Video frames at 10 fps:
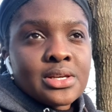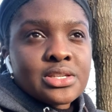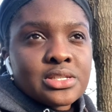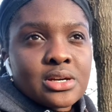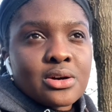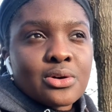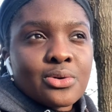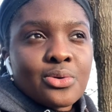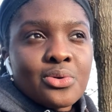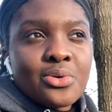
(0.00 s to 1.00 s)

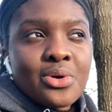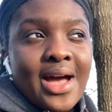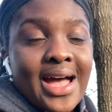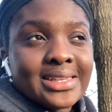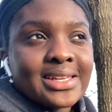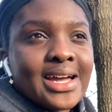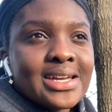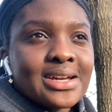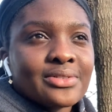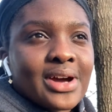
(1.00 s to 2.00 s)
So at night
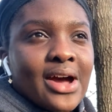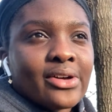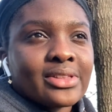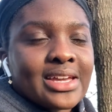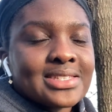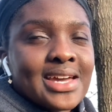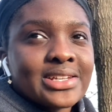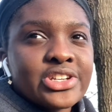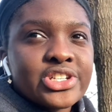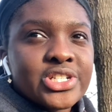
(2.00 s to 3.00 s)
around like
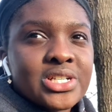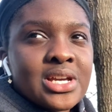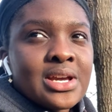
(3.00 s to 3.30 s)
10ish,